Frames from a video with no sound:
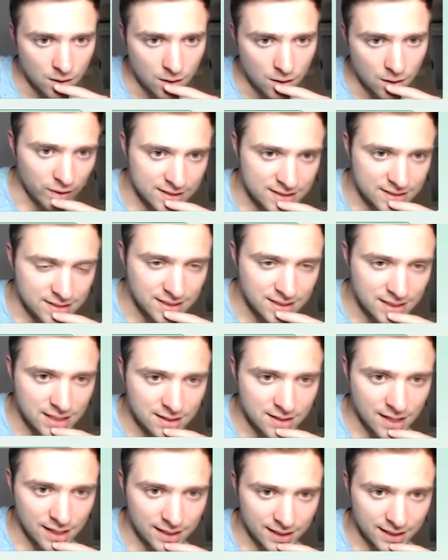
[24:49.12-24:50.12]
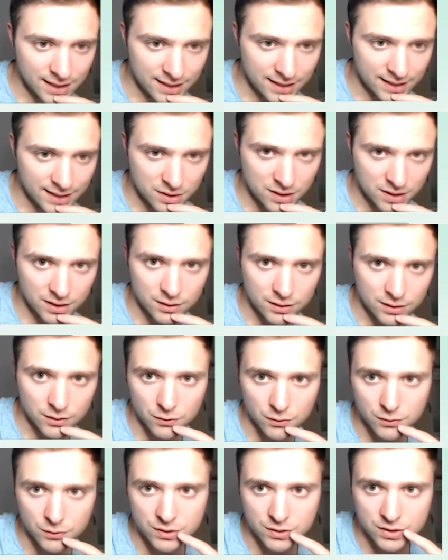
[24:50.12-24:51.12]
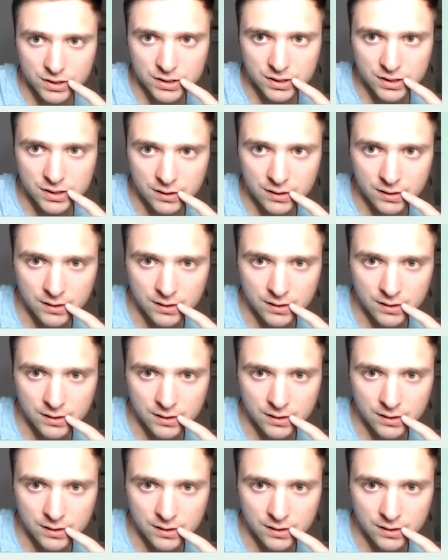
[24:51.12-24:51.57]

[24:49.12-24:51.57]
we can see that it is being used